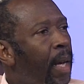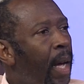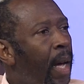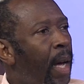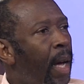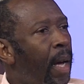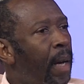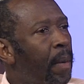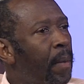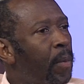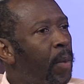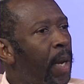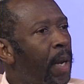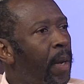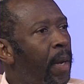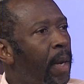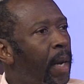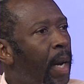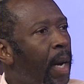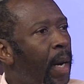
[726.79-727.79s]
Uh,
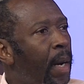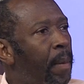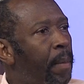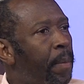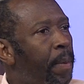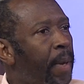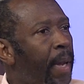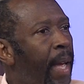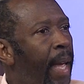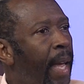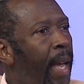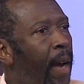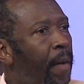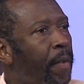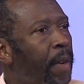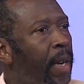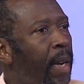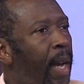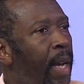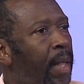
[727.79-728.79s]
we uh, play
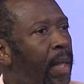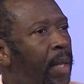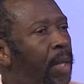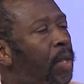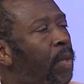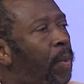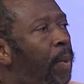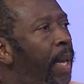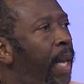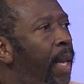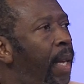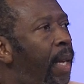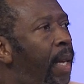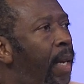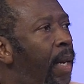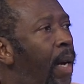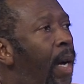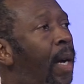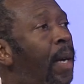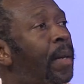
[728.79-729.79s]
every night this week.
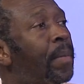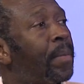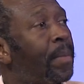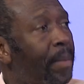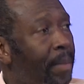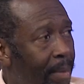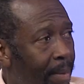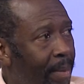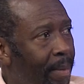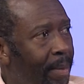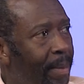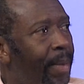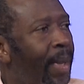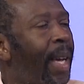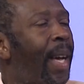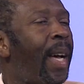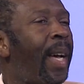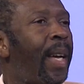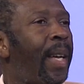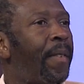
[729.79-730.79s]
Um,
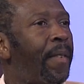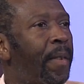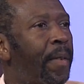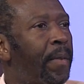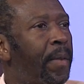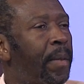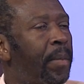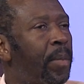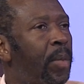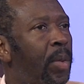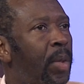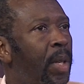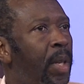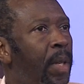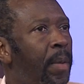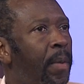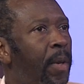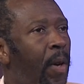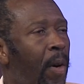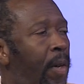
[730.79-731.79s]
uh,
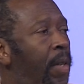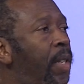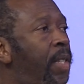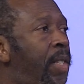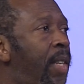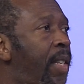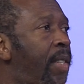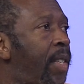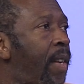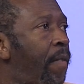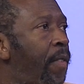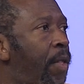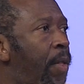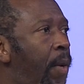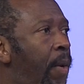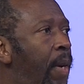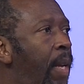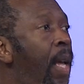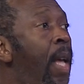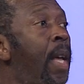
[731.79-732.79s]
the curtain is at
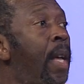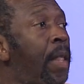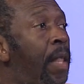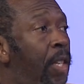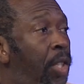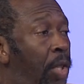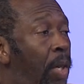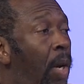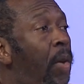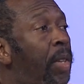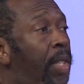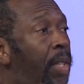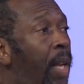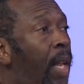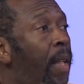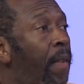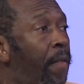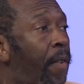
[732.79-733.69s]
7:30. Okay. The show is selling